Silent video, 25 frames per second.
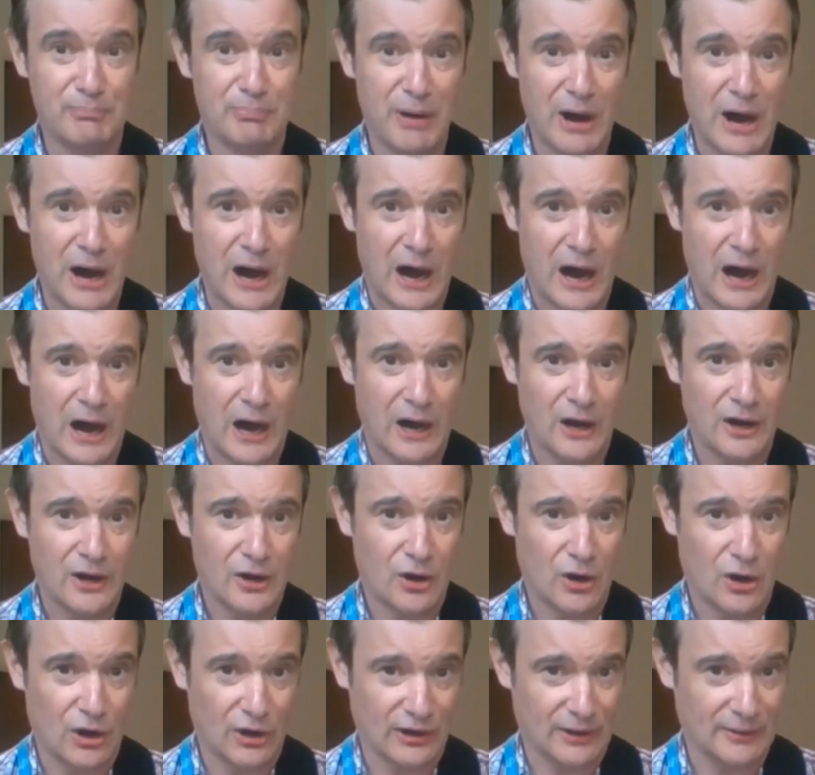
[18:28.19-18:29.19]
bar
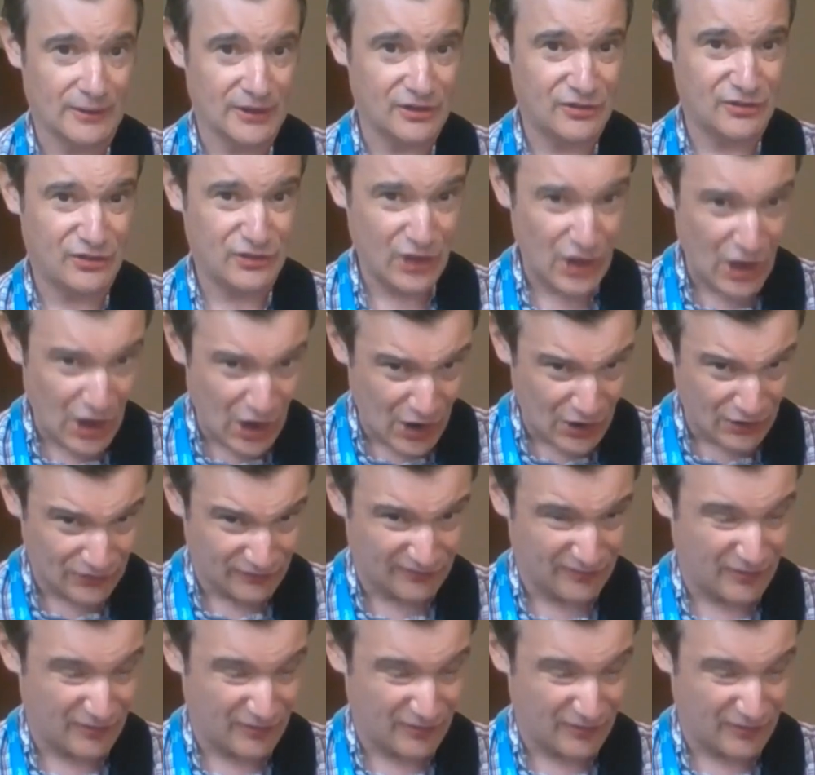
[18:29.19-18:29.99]
on our 3rd